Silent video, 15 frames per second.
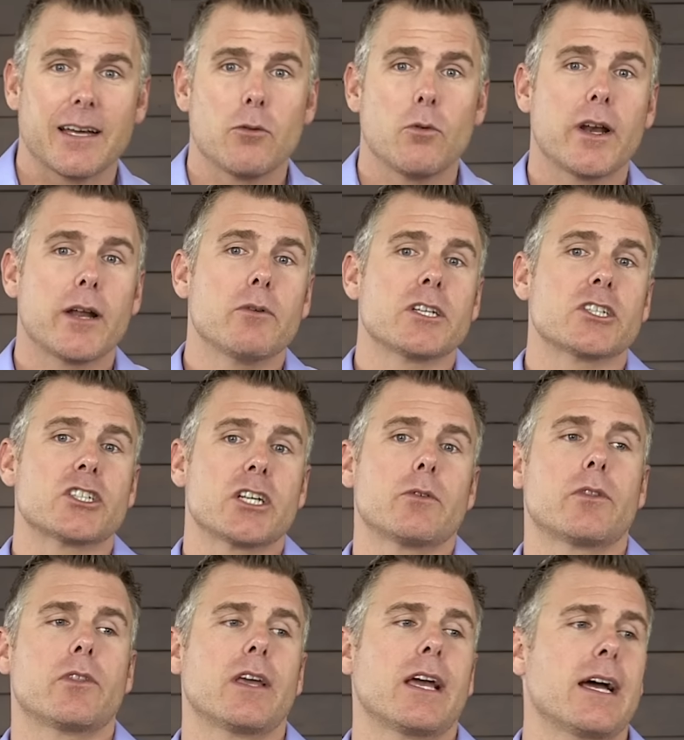And what I want to share
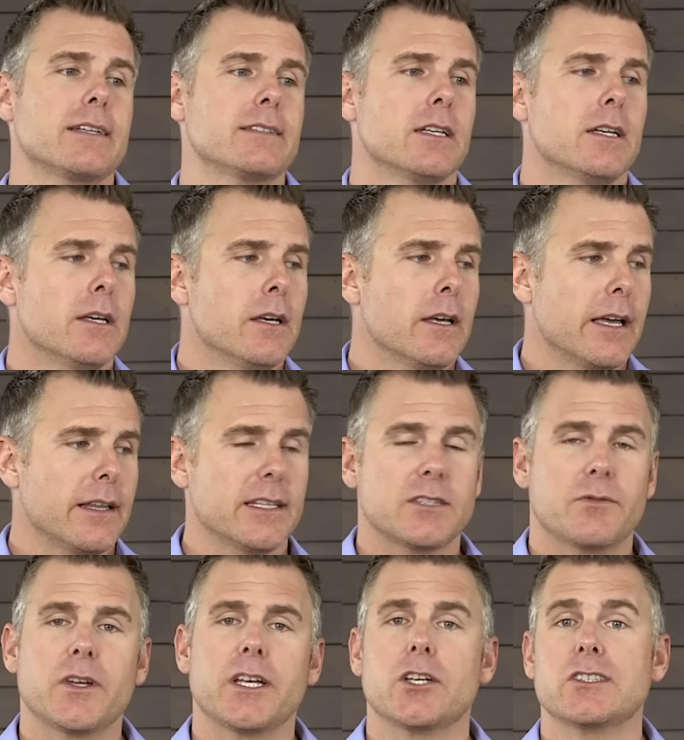with you guys in
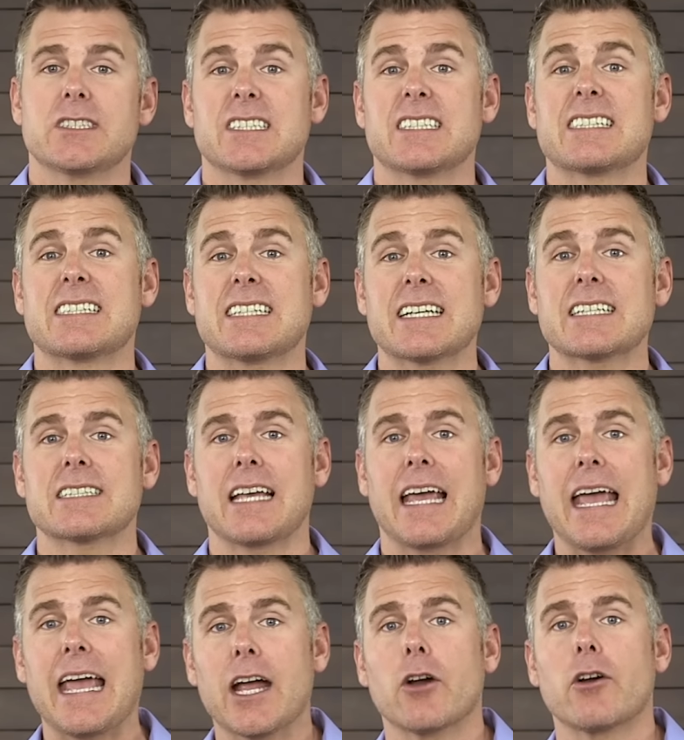this video is the 6
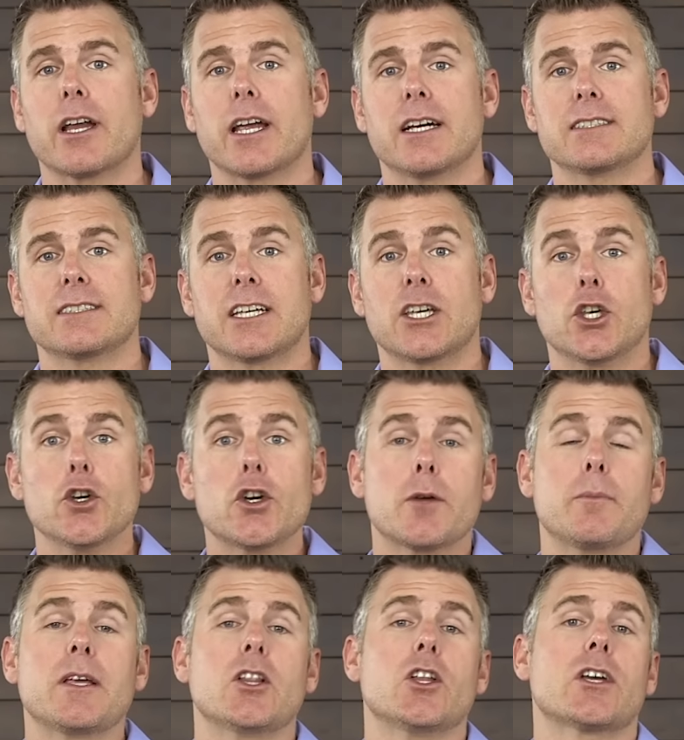areas that you
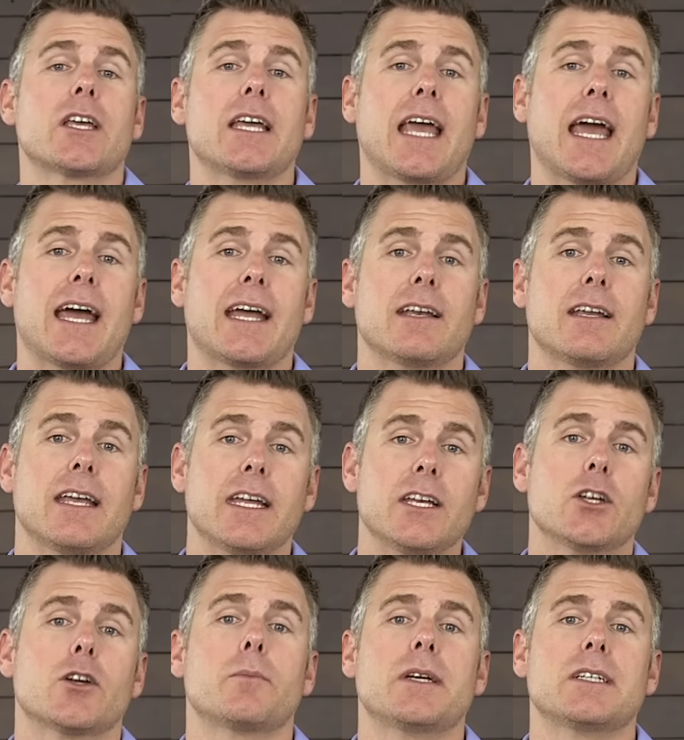could be looking at
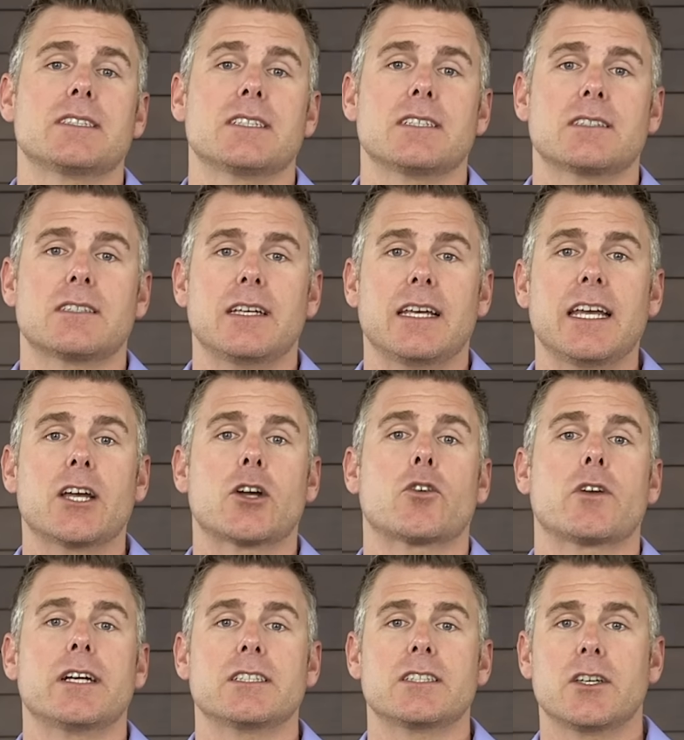in your business to
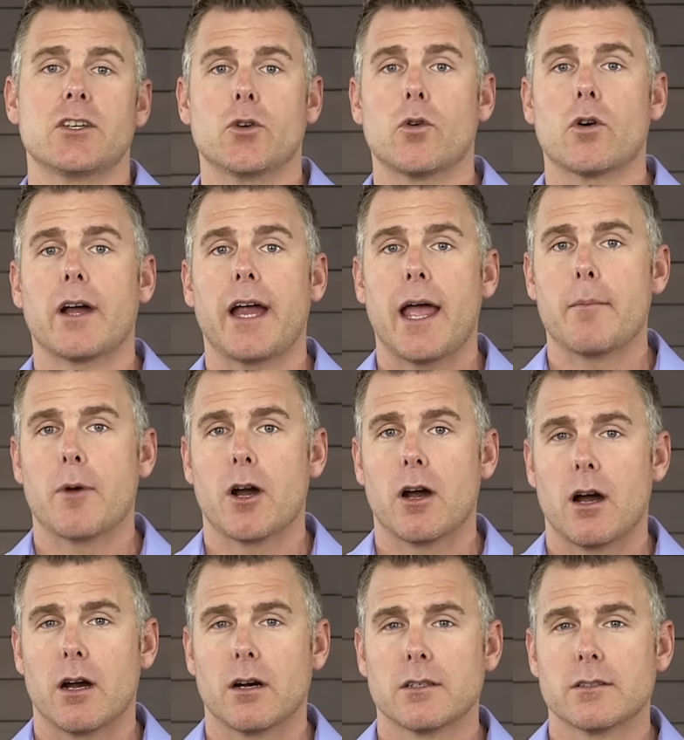increase your
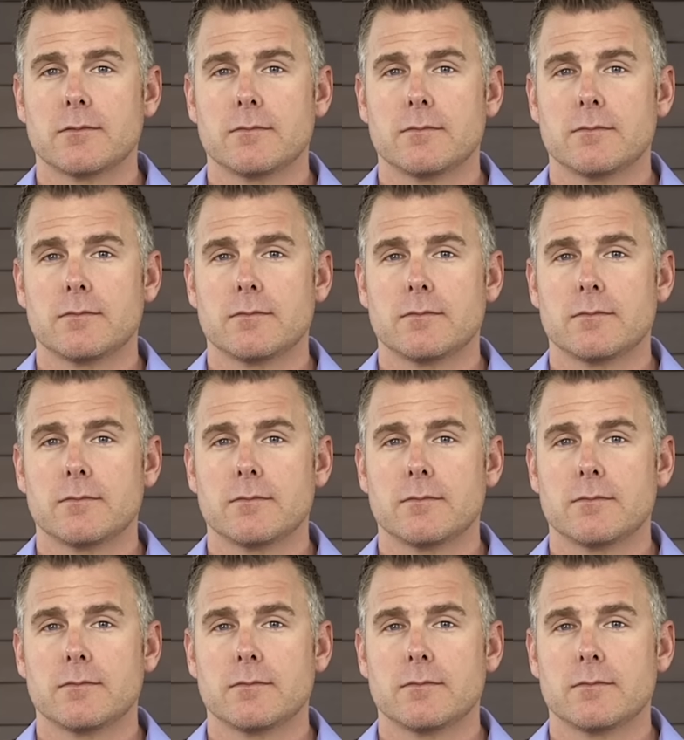MRR.